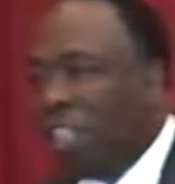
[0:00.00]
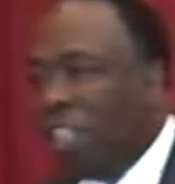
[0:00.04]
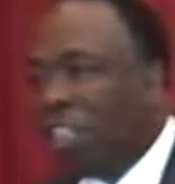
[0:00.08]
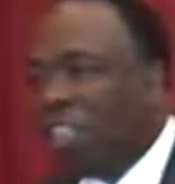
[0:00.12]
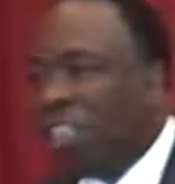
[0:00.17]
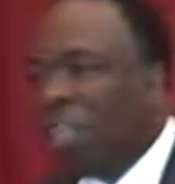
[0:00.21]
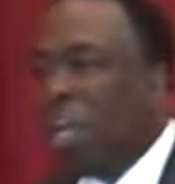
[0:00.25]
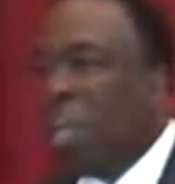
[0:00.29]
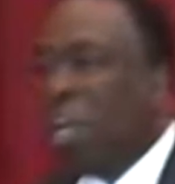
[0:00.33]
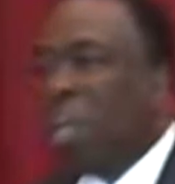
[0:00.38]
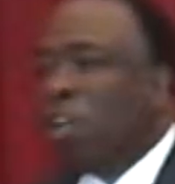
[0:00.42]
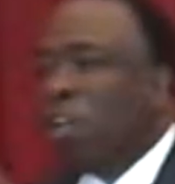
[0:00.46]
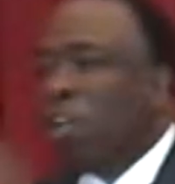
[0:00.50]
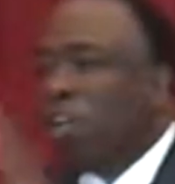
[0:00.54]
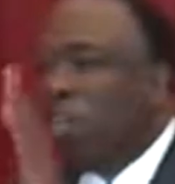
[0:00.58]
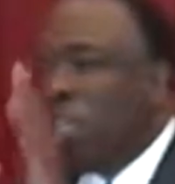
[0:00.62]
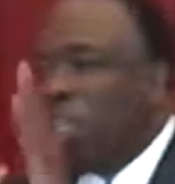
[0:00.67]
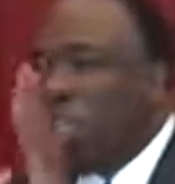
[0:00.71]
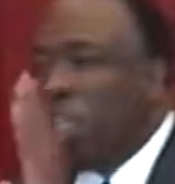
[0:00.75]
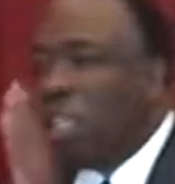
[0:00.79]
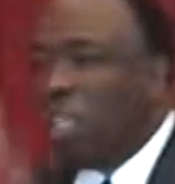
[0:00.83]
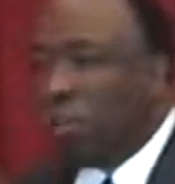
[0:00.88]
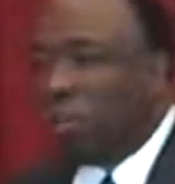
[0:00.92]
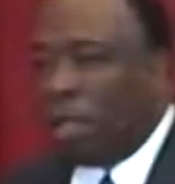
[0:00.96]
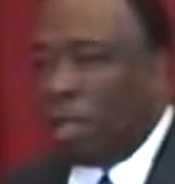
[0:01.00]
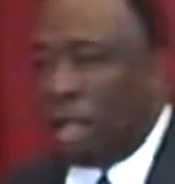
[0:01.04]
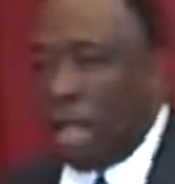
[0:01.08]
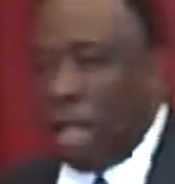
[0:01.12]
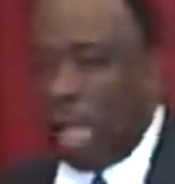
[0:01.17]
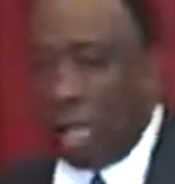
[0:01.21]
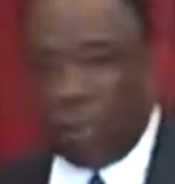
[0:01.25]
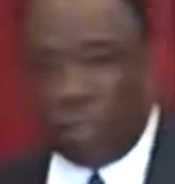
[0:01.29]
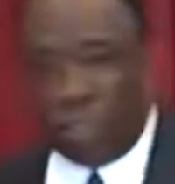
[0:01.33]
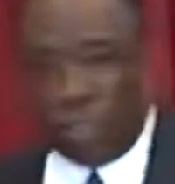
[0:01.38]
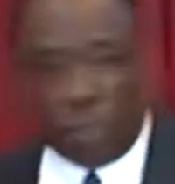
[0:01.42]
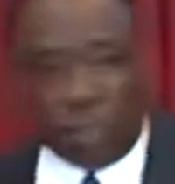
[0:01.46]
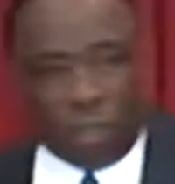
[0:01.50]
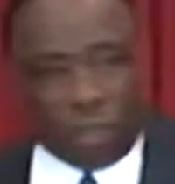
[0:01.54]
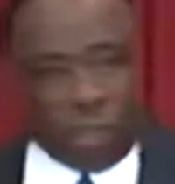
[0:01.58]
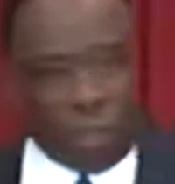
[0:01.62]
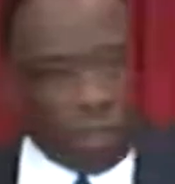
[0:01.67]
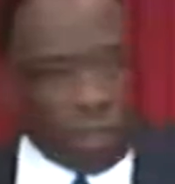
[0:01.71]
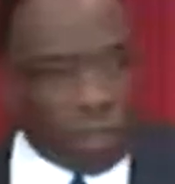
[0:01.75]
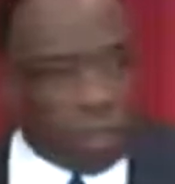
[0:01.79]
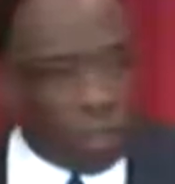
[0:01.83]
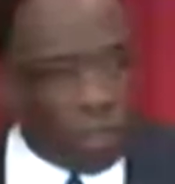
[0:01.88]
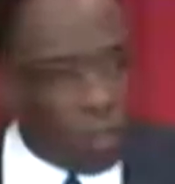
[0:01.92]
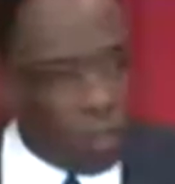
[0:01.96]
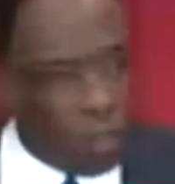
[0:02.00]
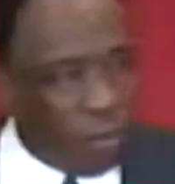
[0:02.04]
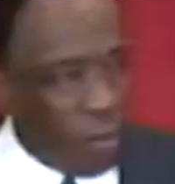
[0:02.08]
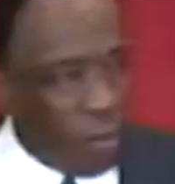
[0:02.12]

kids. Teach them the language of the church.